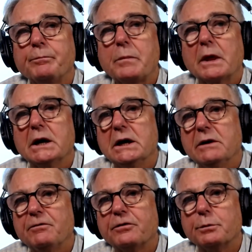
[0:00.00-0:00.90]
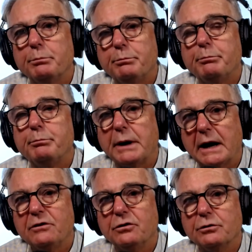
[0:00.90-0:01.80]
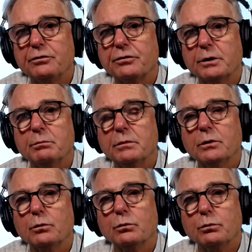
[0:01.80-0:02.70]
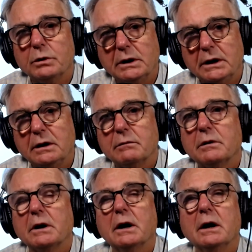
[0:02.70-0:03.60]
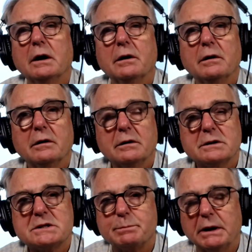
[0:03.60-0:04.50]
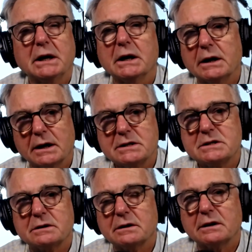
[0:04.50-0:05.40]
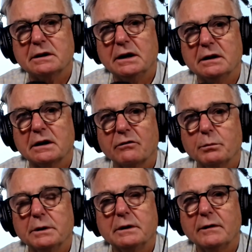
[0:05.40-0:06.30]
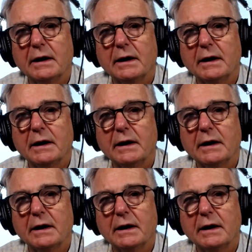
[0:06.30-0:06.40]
he forbade you from really speaking against the Canadian government. And that